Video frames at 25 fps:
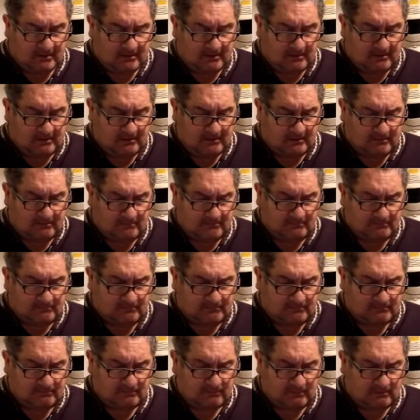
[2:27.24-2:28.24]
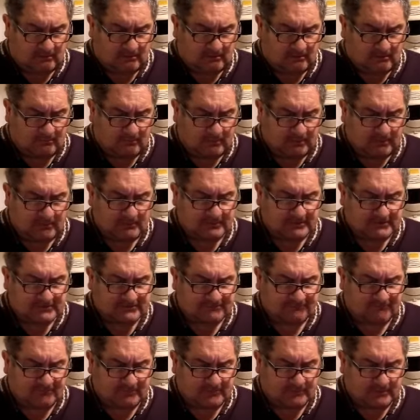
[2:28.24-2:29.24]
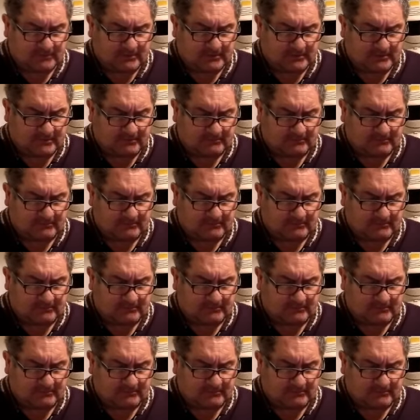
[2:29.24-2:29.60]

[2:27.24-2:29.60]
We got this from